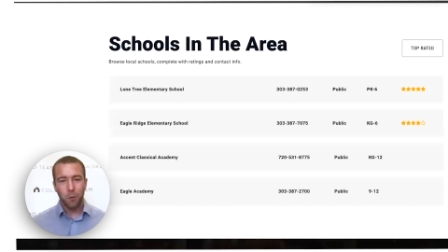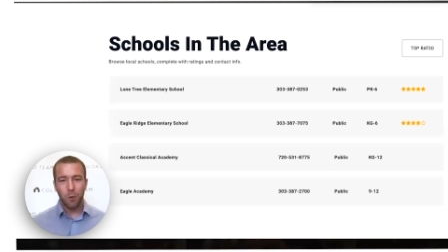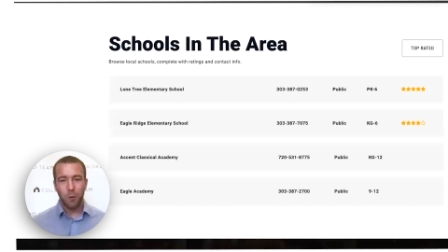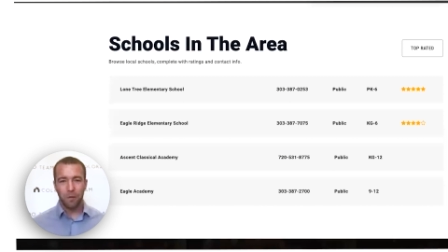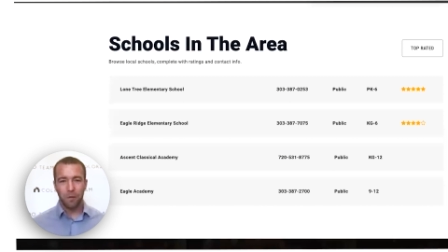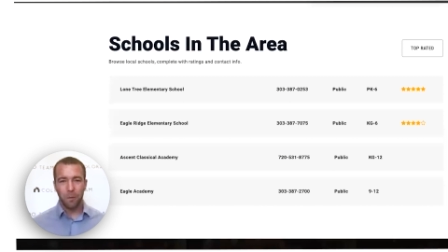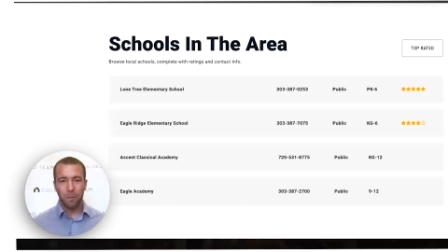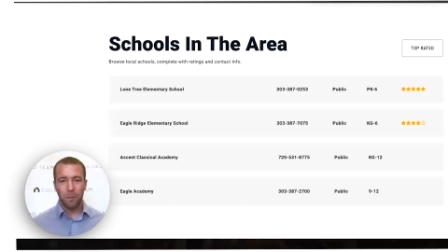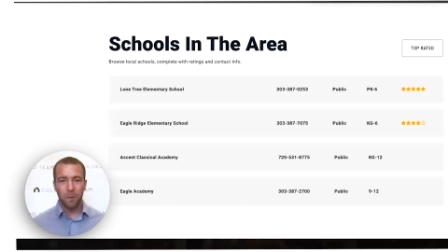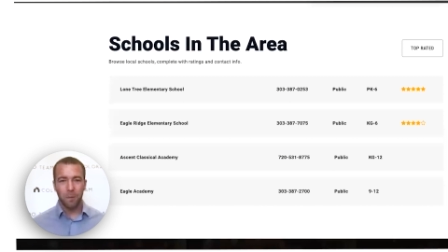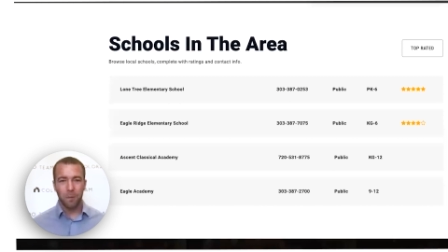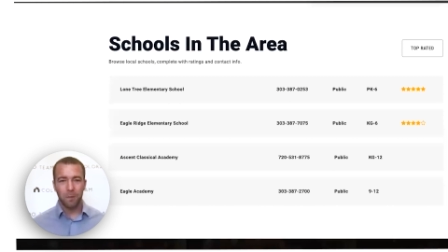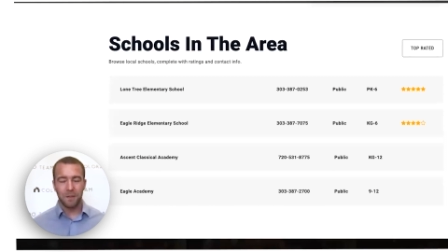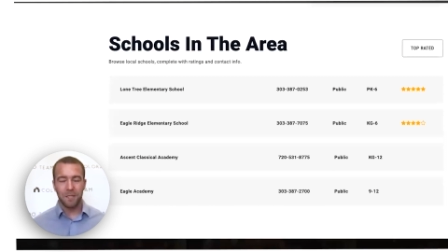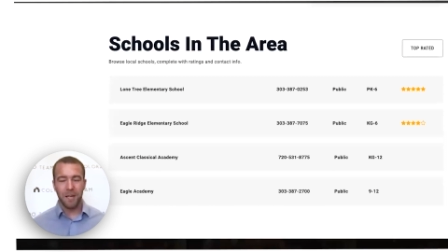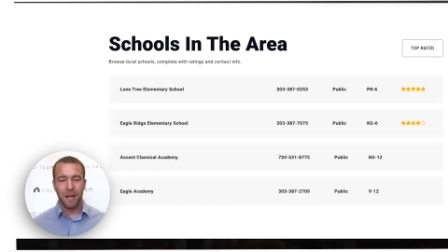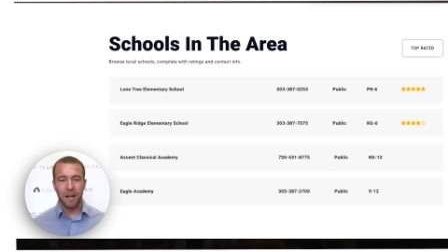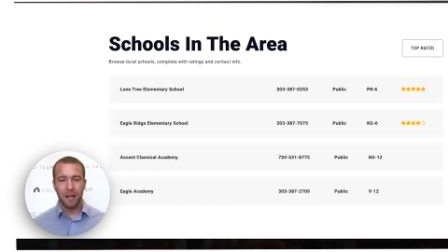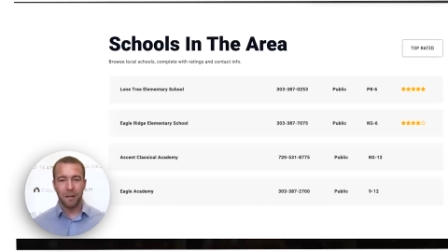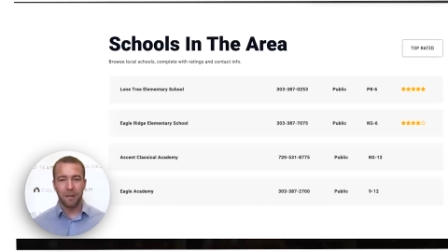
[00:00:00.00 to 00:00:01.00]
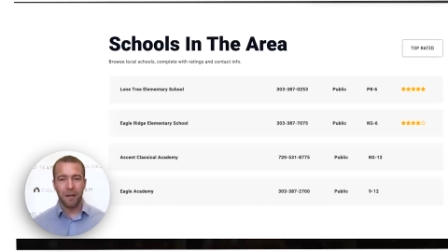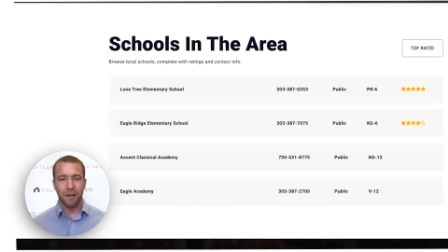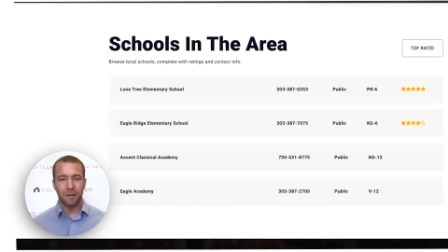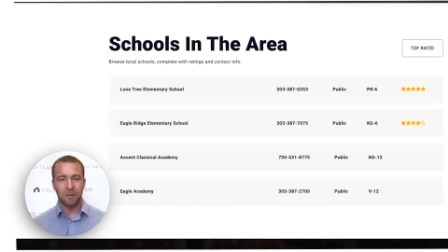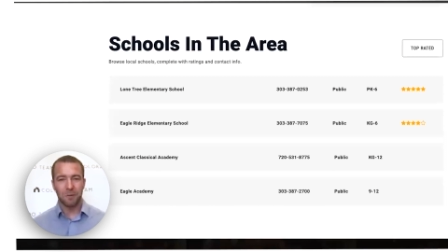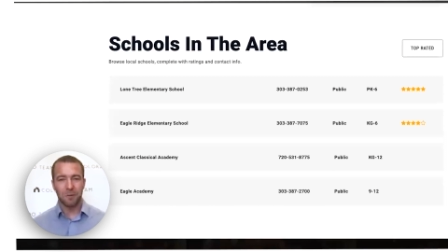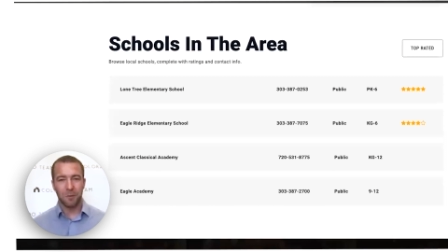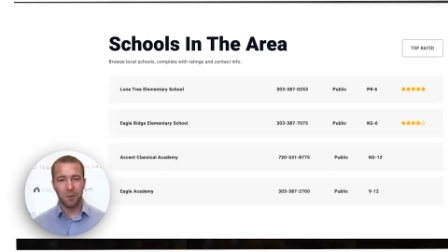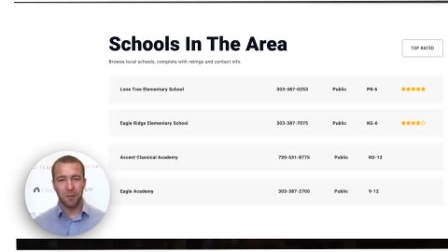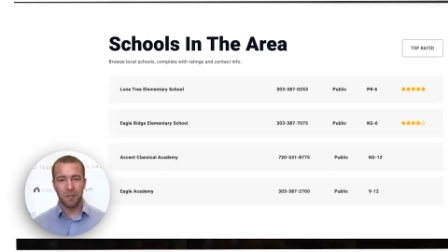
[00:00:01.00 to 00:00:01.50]
whenever people talk
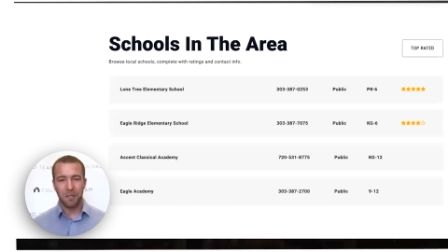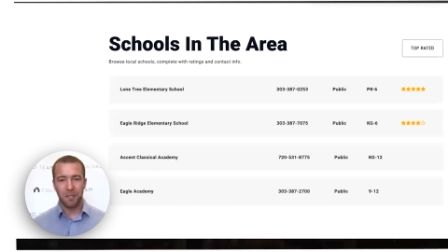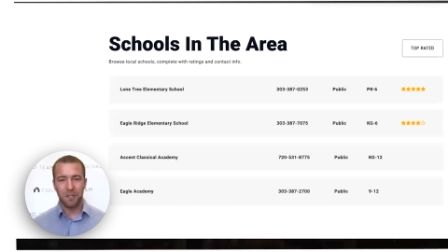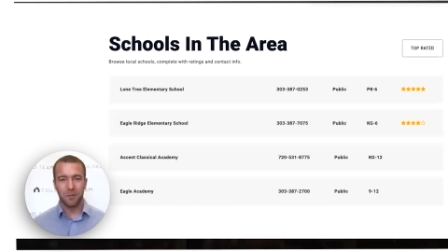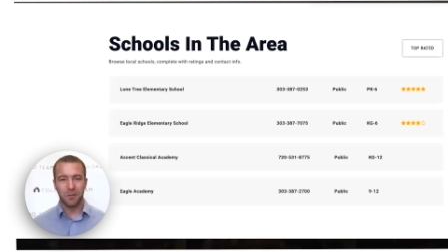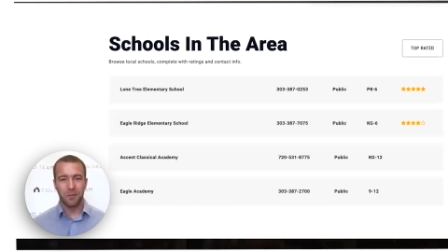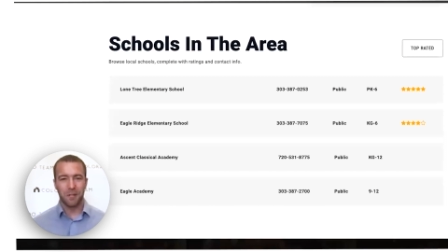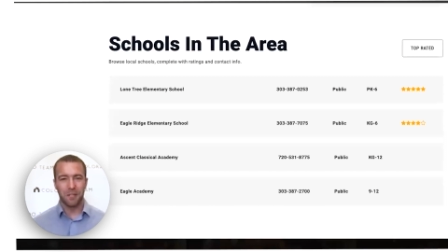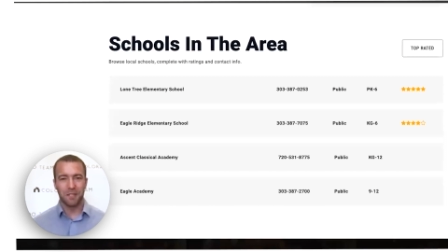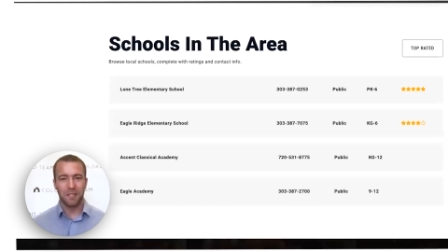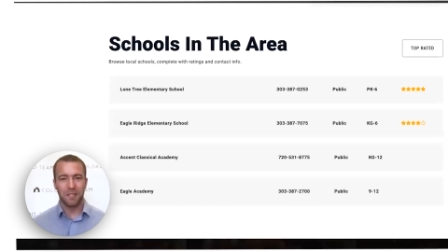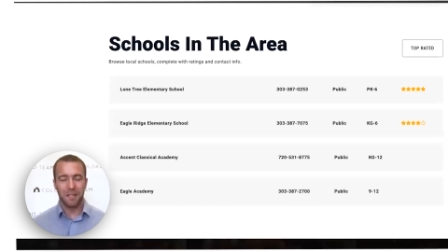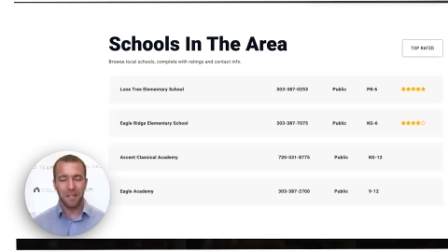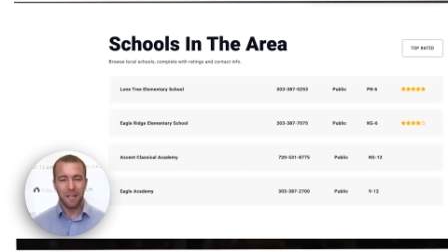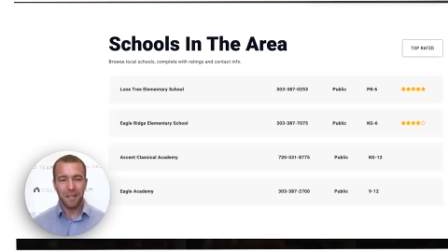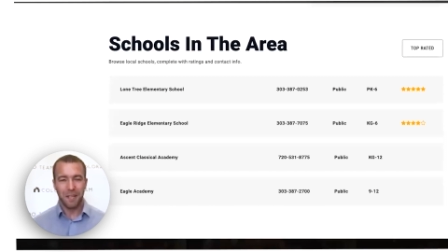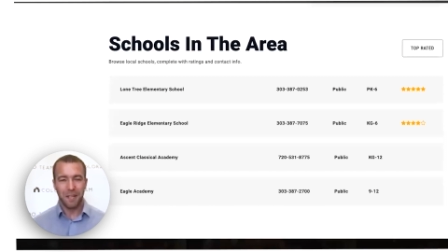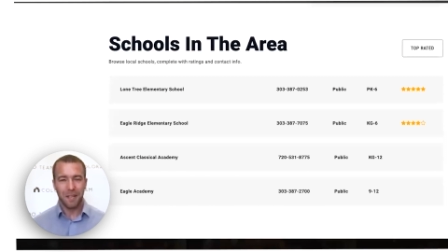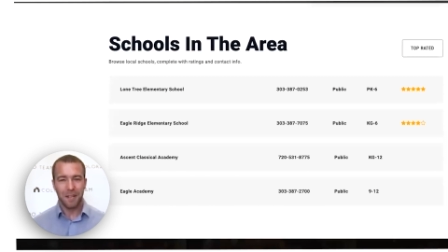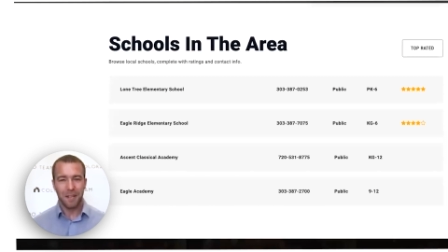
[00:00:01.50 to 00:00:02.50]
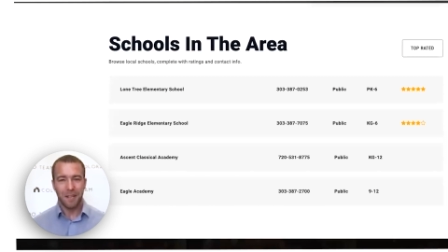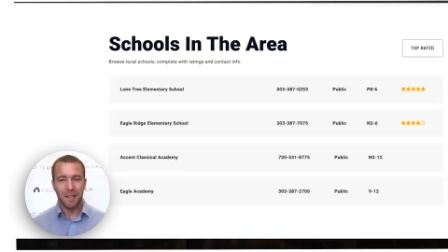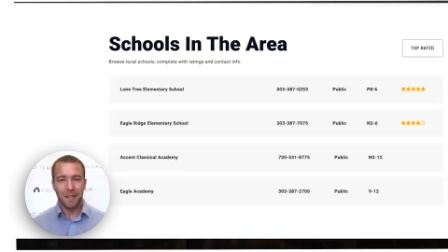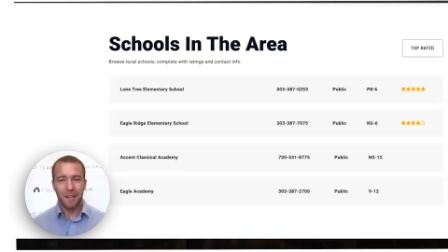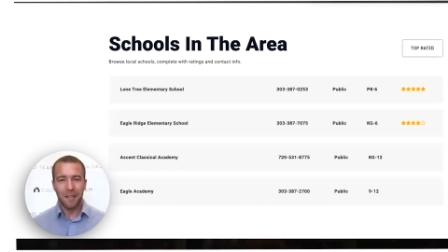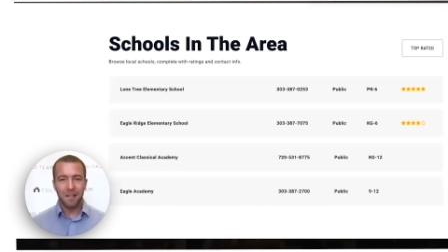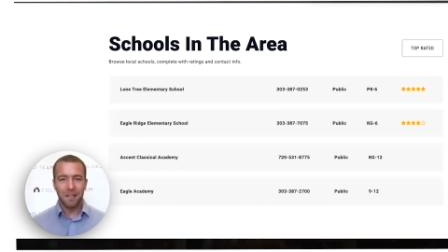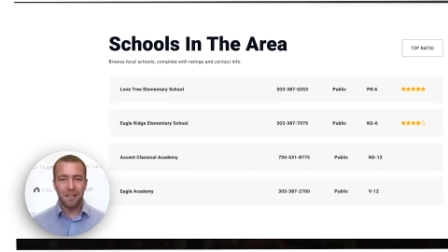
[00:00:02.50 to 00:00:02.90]
about school districts in